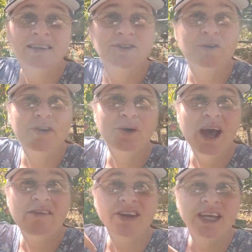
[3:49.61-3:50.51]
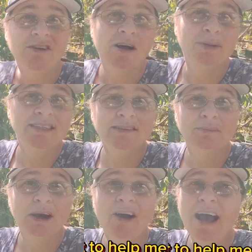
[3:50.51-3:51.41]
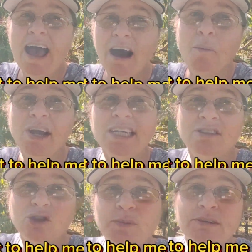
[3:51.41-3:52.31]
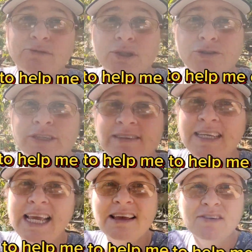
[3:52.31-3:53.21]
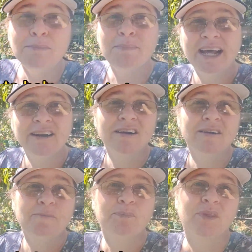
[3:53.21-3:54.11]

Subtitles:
So if you have any comments about how I can do my fruit trees even better,